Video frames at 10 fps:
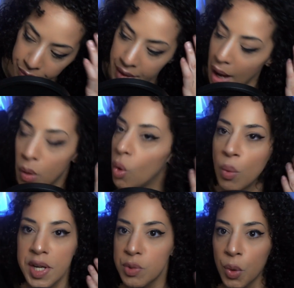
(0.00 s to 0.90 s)
That
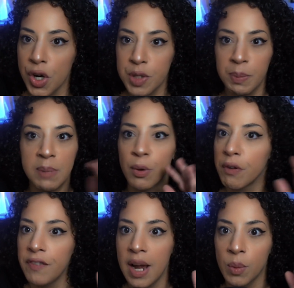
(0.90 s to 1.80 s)
always works. People are
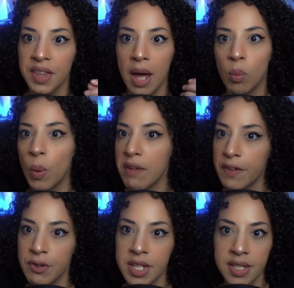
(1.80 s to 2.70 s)
fine with that.
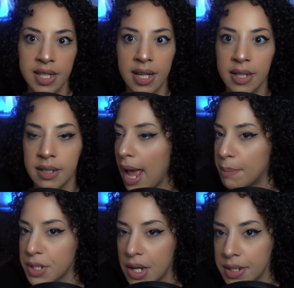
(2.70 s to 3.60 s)
Wayfair does it,
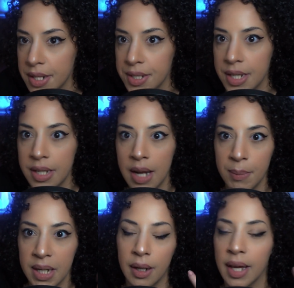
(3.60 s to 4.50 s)
Amazon does it. I
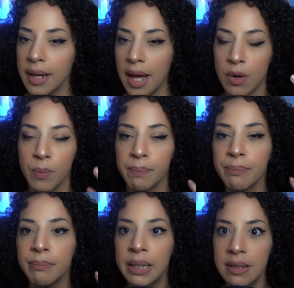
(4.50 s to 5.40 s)
mean, again, I don't
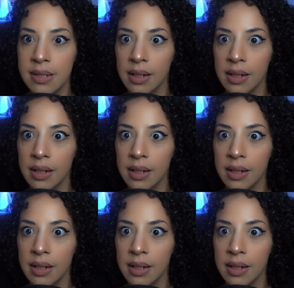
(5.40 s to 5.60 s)
mean to